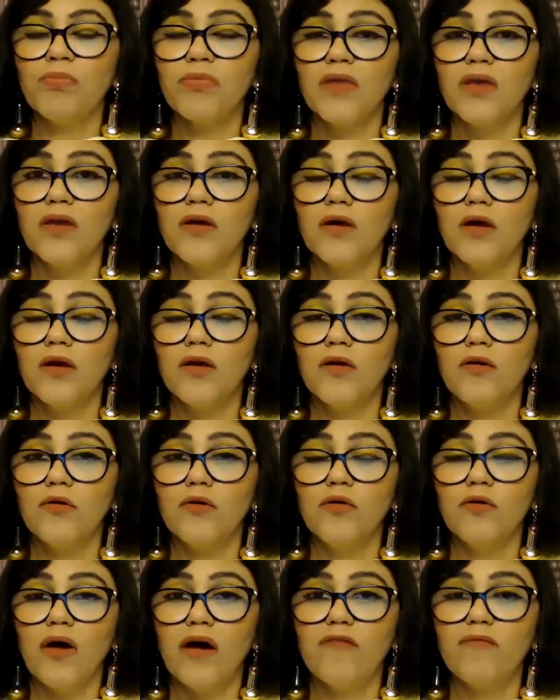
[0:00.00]

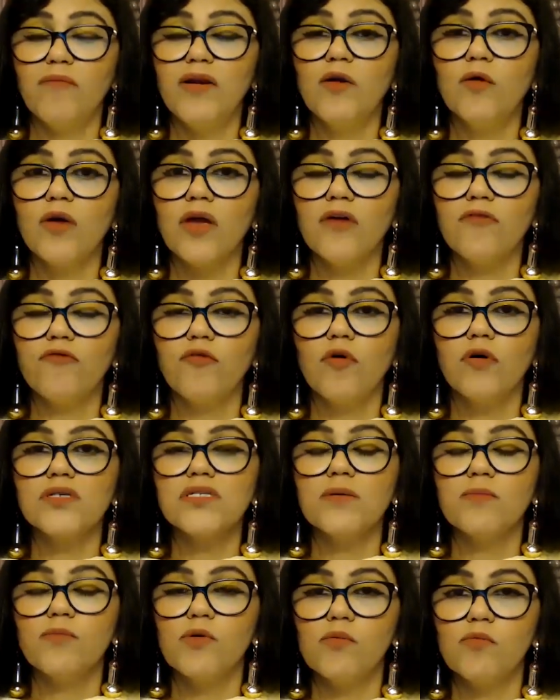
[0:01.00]
you have been looking for
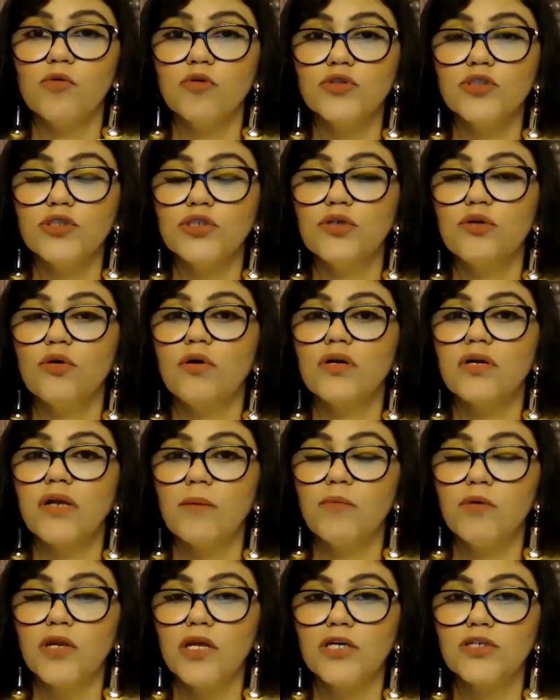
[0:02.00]
some promotion or
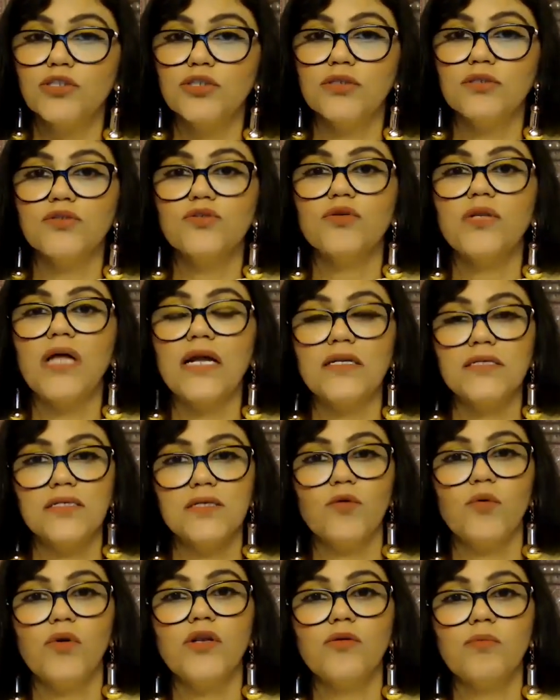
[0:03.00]
reputation, so that is
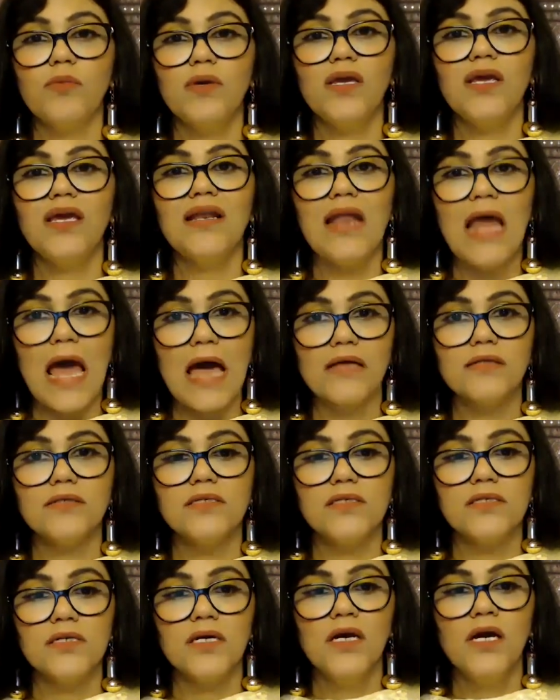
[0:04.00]
going to be
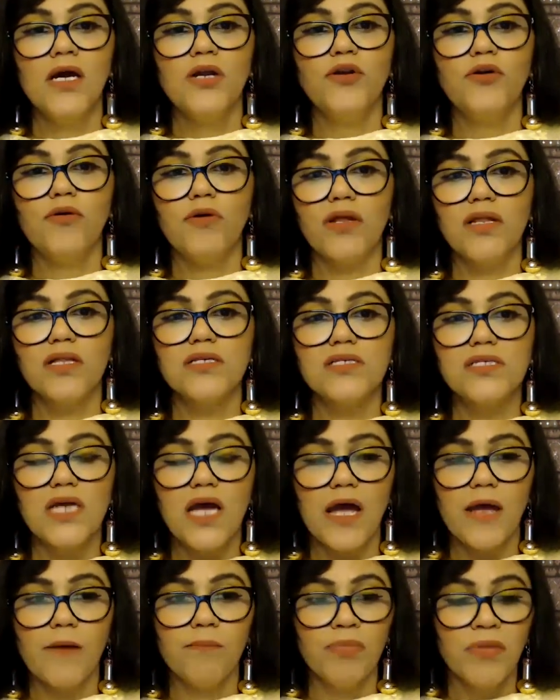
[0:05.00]
enhanced during this
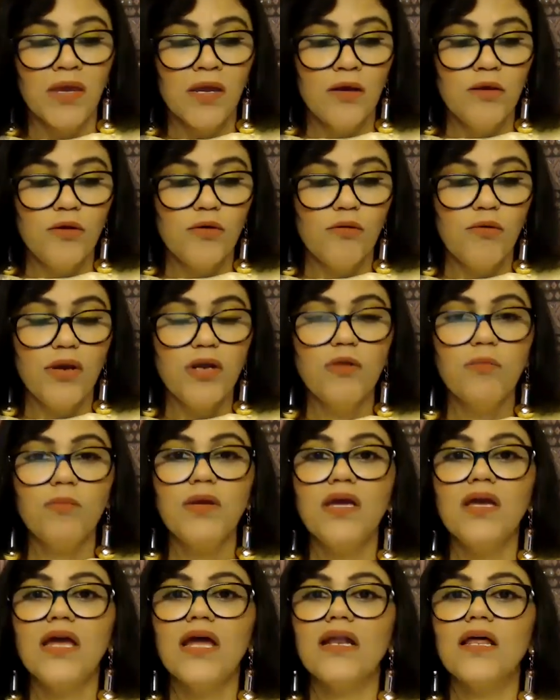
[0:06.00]
time. You're going to
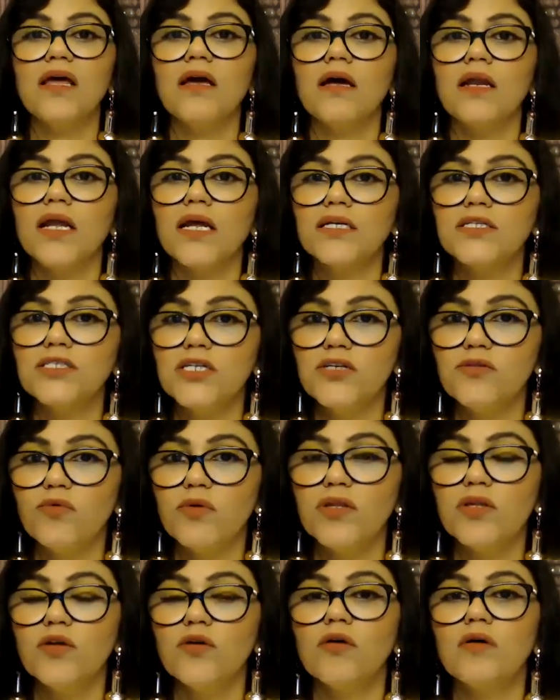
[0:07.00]
be getting connected
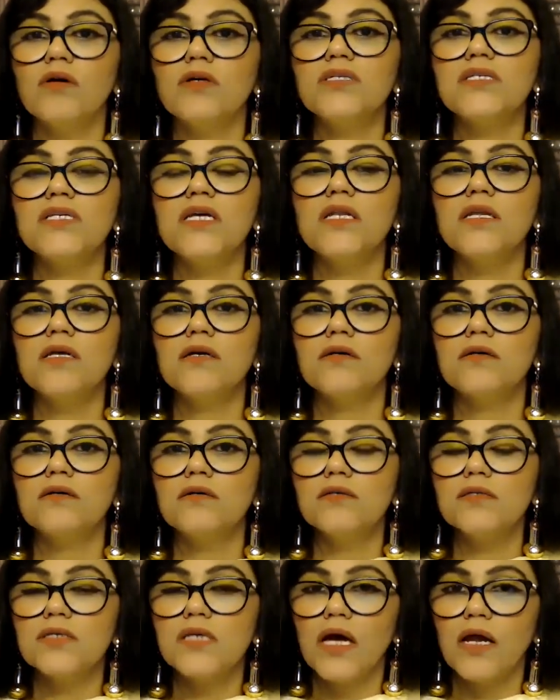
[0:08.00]
with your
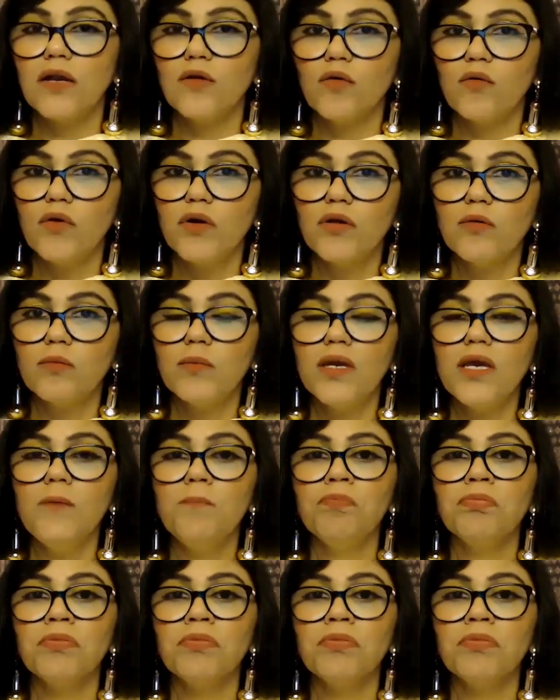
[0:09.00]
seniors, and you're going to be